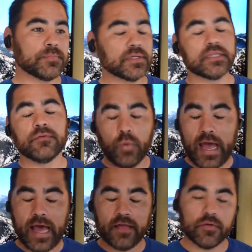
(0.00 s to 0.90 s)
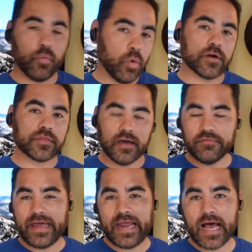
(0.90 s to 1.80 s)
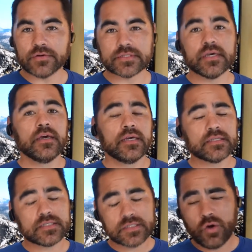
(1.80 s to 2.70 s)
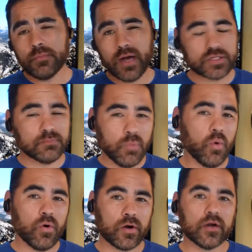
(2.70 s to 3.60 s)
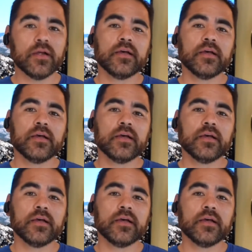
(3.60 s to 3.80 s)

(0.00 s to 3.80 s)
But the the worth of that house is so much more.